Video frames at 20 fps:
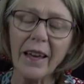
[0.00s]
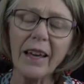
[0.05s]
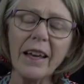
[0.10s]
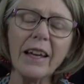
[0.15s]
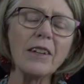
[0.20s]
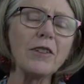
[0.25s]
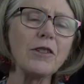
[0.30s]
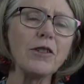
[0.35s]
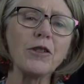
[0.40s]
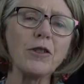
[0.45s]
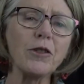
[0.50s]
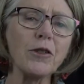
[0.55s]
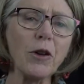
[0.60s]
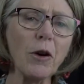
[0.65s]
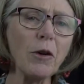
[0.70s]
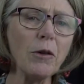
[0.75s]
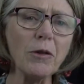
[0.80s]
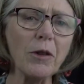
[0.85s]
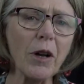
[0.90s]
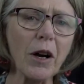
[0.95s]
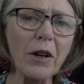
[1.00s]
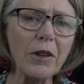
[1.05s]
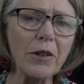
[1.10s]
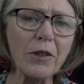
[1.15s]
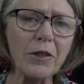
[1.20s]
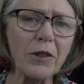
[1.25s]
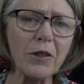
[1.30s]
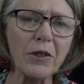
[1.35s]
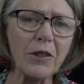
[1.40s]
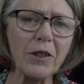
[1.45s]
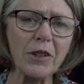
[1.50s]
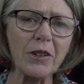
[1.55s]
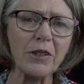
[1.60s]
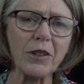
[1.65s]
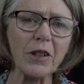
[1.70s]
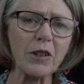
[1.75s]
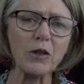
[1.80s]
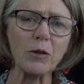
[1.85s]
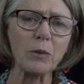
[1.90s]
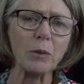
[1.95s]
It's so nice to see
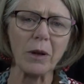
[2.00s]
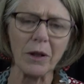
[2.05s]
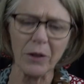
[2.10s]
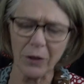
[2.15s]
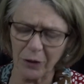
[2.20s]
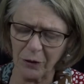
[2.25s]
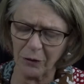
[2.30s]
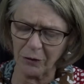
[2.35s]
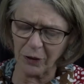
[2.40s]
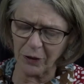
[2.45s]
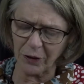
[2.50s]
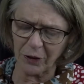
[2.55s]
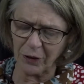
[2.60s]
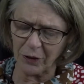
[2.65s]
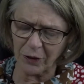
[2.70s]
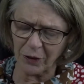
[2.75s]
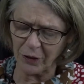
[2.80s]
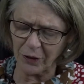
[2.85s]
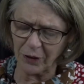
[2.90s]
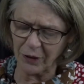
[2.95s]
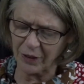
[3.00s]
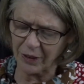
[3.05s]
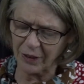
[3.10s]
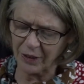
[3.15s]
such pleasant visitors,